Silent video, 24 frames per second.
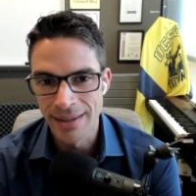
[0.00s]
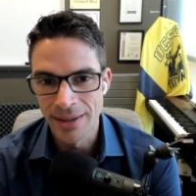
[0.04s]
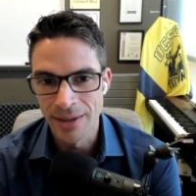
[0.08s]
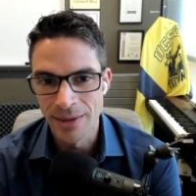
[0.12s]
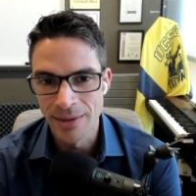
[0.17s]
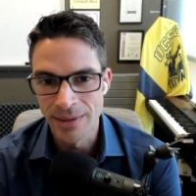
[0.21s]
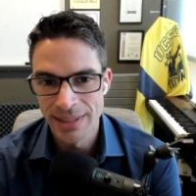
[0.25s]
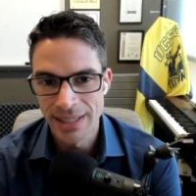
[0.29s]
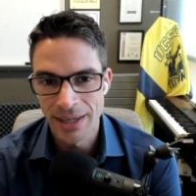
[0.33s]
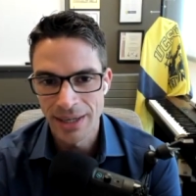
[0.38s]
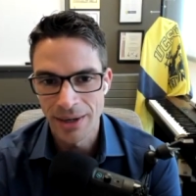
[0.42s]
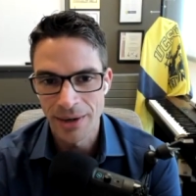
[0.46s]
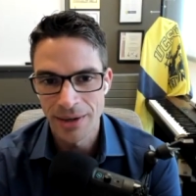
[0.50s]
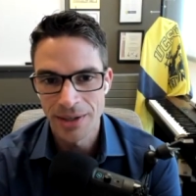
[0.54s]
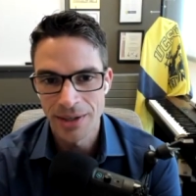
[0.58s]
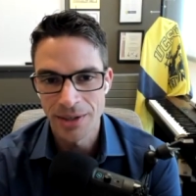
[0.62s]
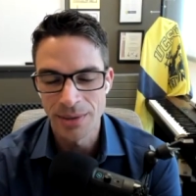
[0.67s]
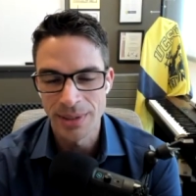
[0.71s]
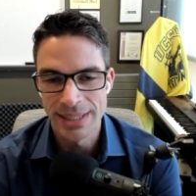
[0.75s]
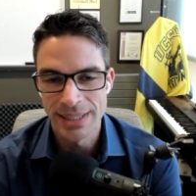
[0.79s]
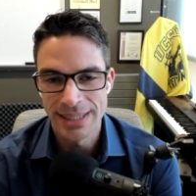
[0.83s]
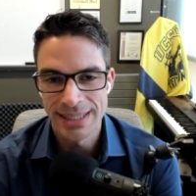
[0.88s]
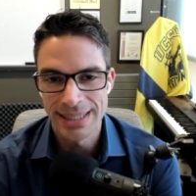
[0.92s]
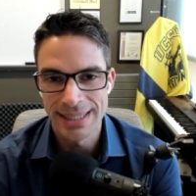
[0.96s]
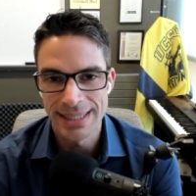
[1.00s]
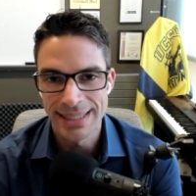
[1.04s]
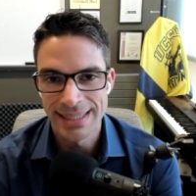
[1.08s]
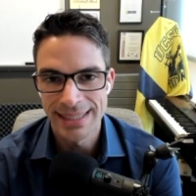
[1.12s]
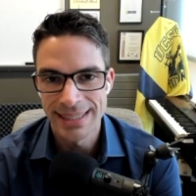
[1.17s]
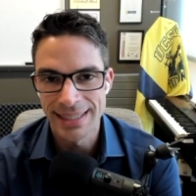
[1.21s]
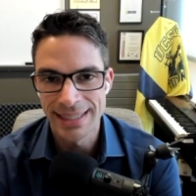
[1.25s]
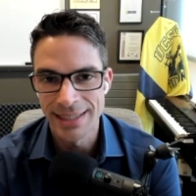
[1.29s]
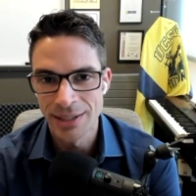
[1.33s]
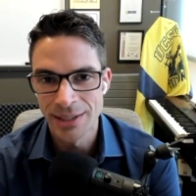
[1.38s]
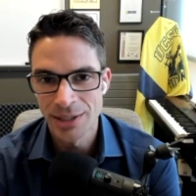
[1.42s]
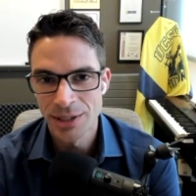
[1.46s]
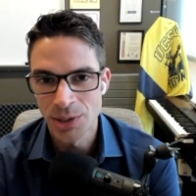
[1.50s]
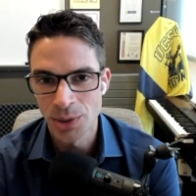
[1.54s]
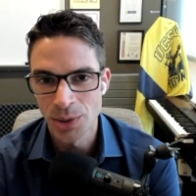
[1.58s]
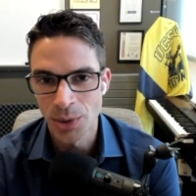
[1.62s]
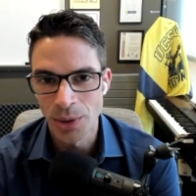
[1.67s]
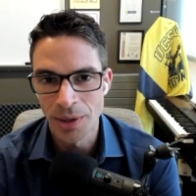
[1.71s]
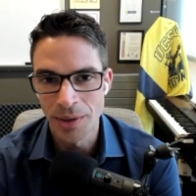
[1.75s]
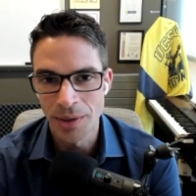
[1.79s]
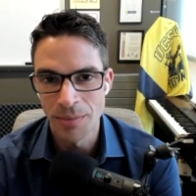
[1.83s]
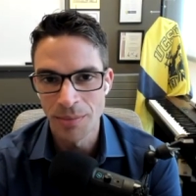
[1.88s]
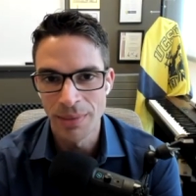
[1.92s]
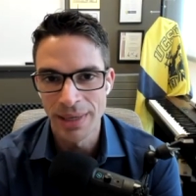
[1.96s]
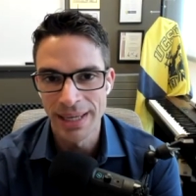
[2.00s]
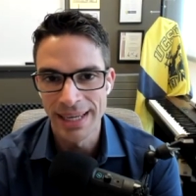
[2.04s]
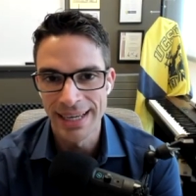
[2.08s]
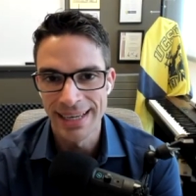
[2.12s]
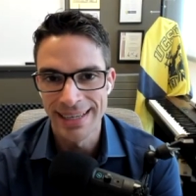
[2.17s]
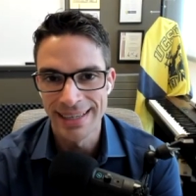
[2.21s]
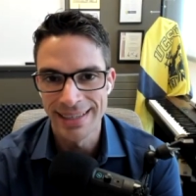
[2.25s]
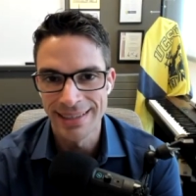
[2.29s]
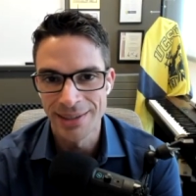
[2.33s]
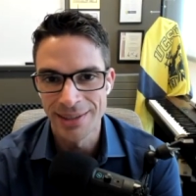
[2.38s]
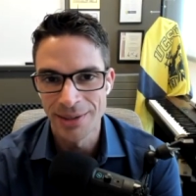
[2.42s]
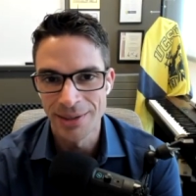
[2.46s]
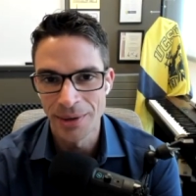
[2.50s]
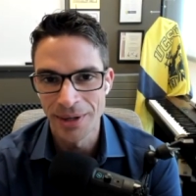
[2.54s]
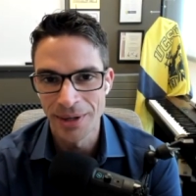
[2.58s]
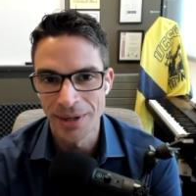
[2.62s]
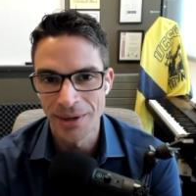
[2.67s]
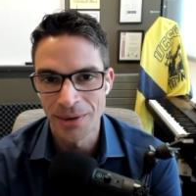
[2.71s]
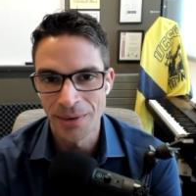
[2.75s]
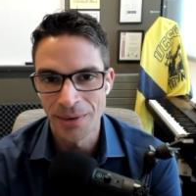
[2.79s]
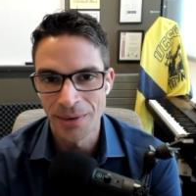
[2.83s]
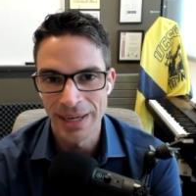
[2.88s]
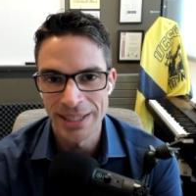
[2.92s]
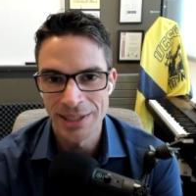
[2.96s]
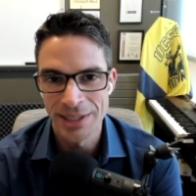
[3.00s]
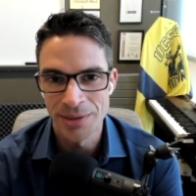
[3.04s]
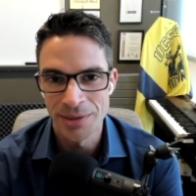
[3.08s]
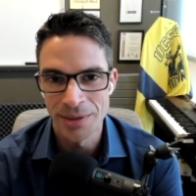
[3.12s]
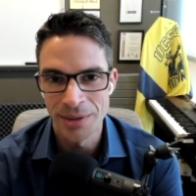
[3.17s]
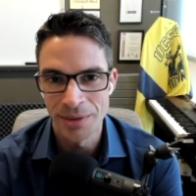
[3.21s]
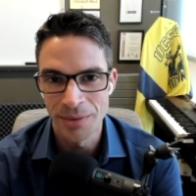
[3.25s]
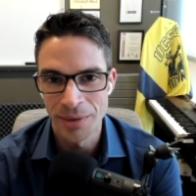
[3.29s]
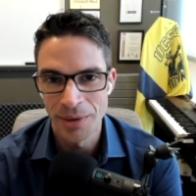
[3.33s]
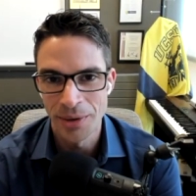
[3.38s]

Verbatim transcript: those characteristics in a short meeting during graduate